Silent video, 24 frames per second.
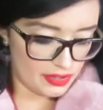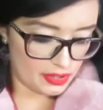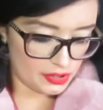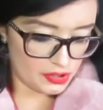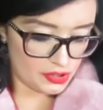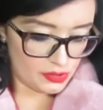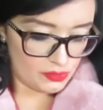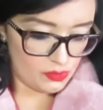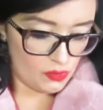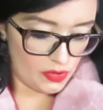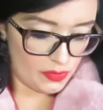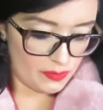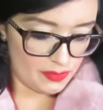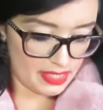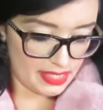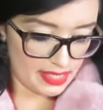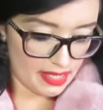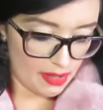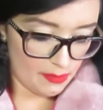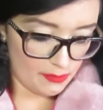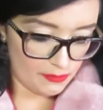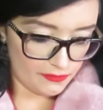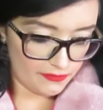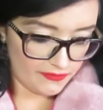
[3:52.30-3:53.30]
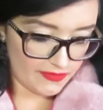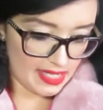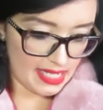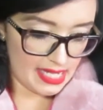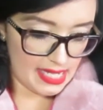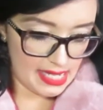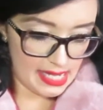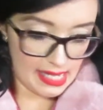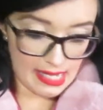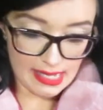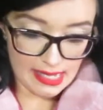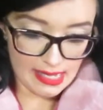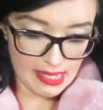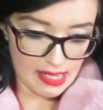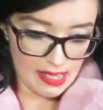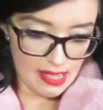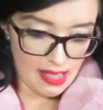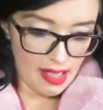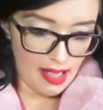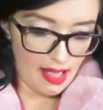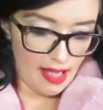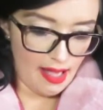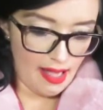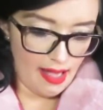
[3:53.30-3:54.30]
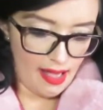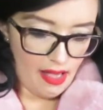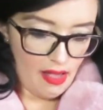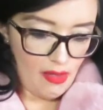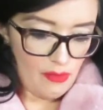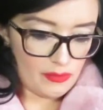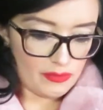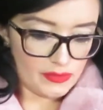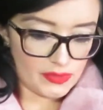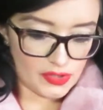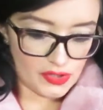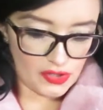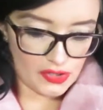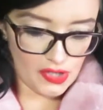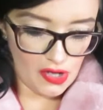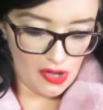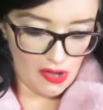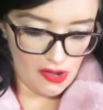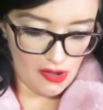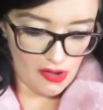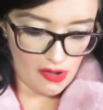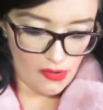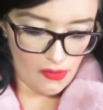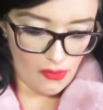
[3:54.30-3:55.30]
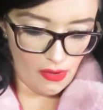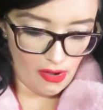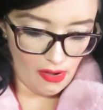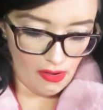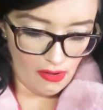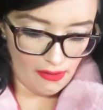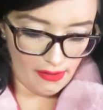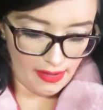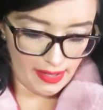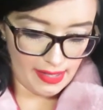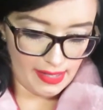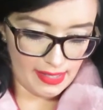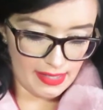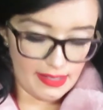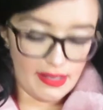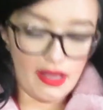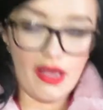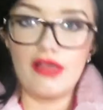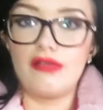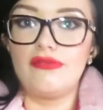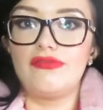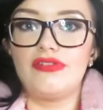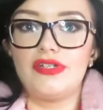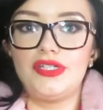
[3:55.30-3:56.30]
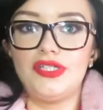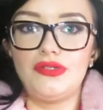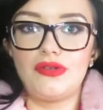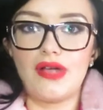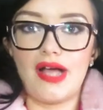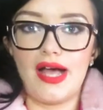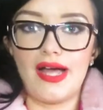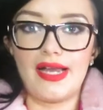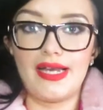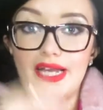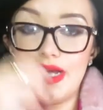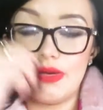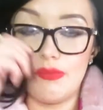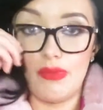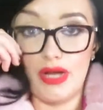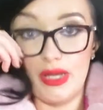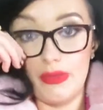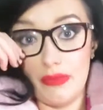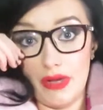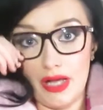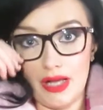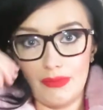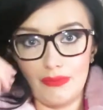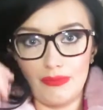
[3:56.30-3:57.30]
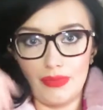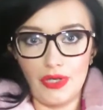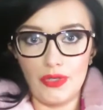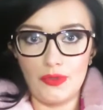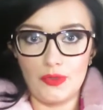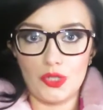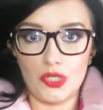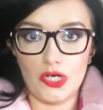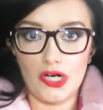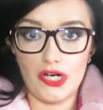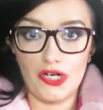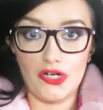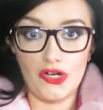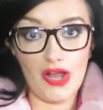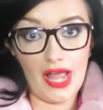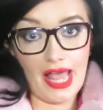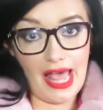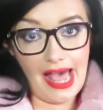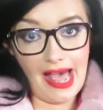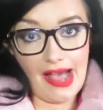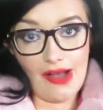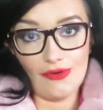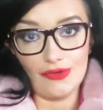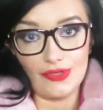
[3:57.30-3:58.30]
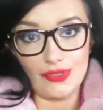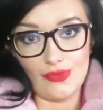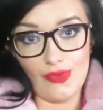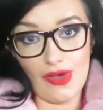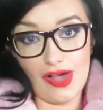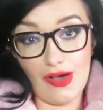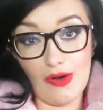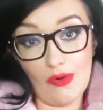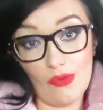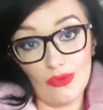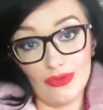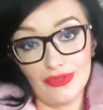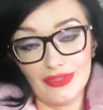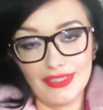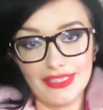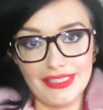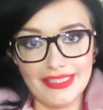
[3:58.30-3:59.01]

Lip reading: and I just want to be comfy. So hopefully you can't hear my mum blow drying her hair as well.